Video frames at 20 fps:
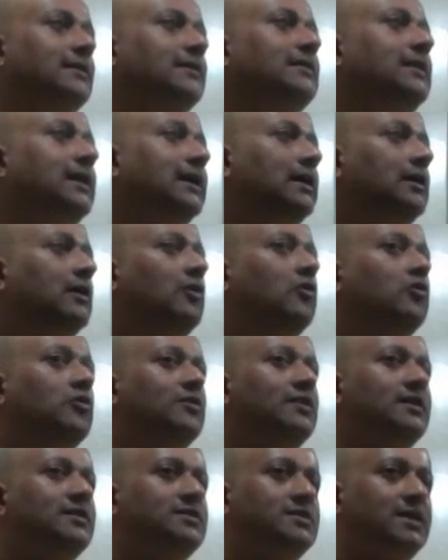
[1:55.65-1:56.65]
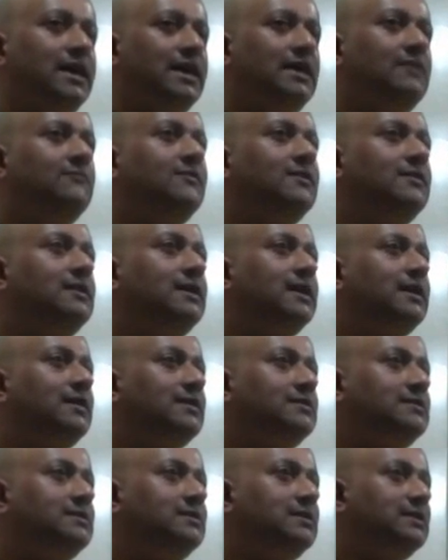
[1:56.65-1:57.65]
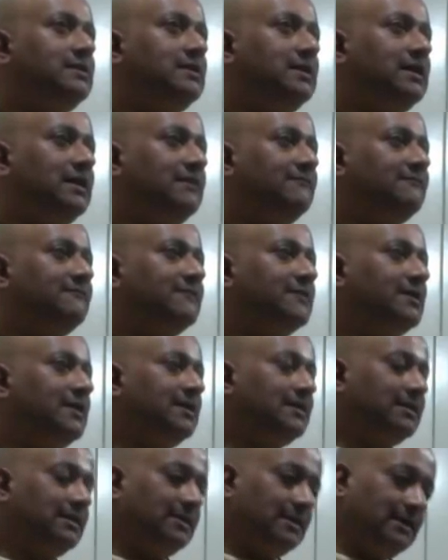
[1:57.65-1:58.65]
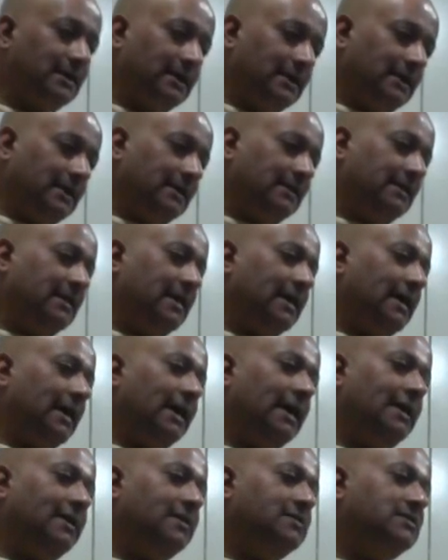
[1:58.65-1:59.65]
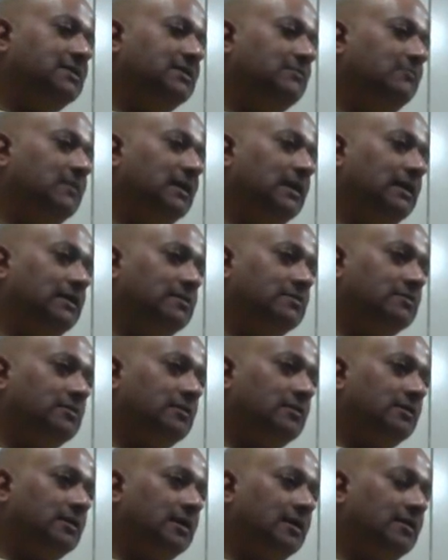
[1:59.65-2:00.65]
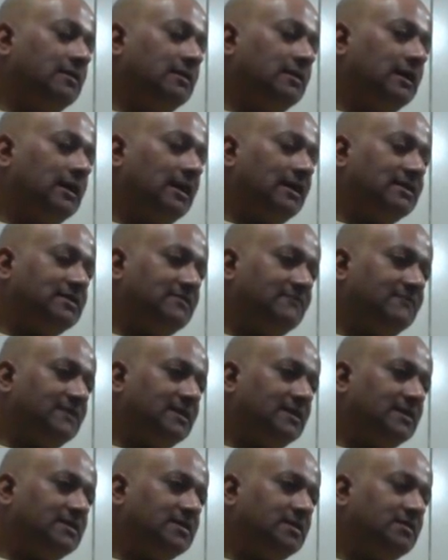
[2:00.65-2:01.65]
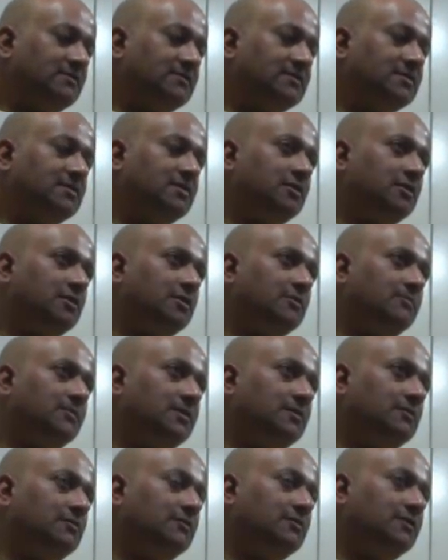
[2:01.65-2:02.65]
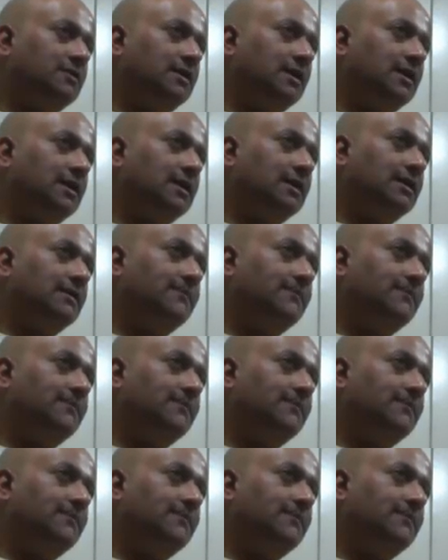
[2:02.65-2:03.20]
They glow, they shine with the energy that they have created. They are energy beings, or in the classification of Sri Aurobindo, they are